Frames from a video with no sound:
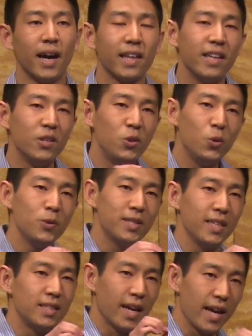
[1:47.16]
I can then use
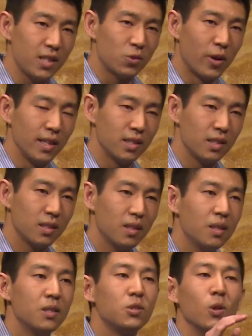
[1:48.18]
these X-rays
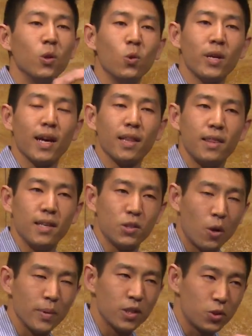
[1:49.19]
to look at the
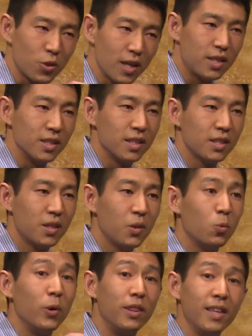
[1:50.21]
atomic structures
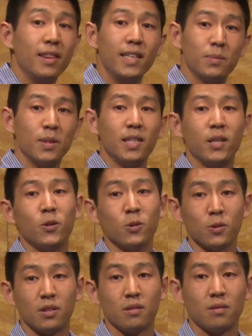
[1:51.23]
within these
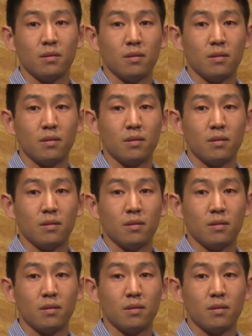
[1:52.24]
materials.